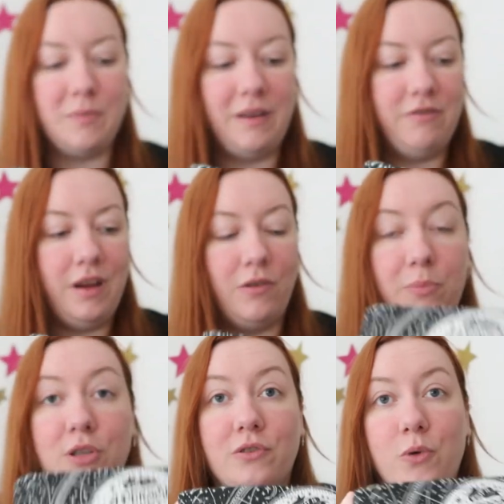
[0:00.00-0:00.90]
was my
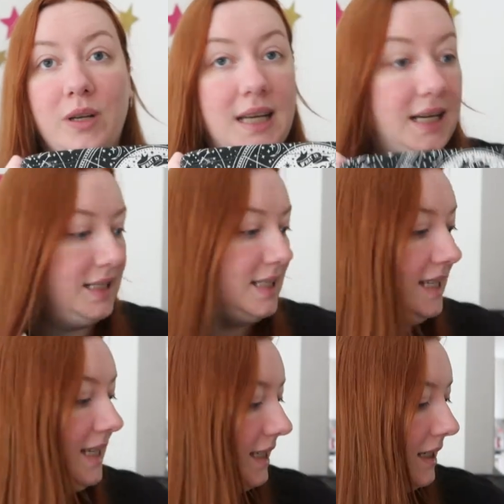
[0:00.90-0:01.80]
favourite book of
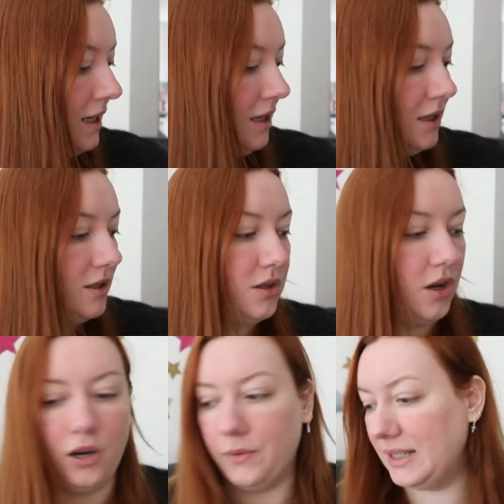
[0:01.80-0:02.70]
2019.
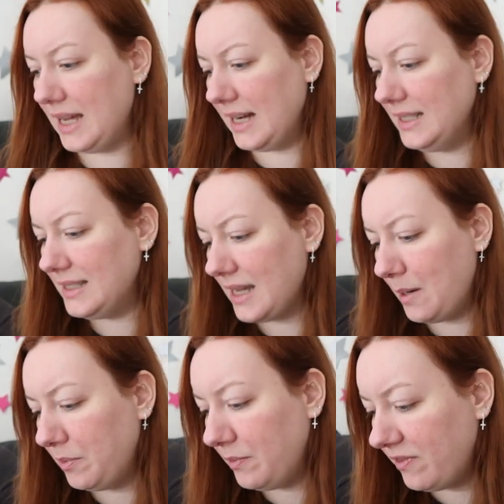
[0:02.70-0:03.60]
So nice.
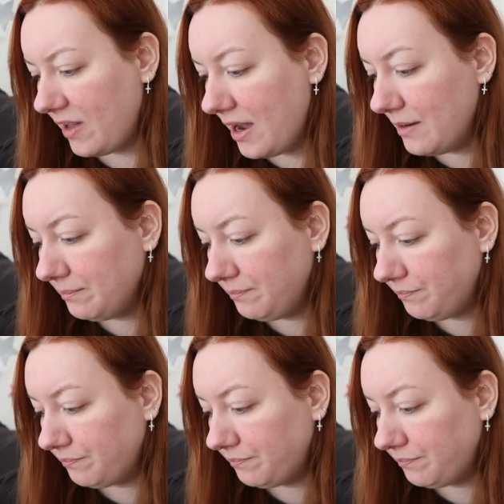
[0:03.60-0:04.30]
Happy with that.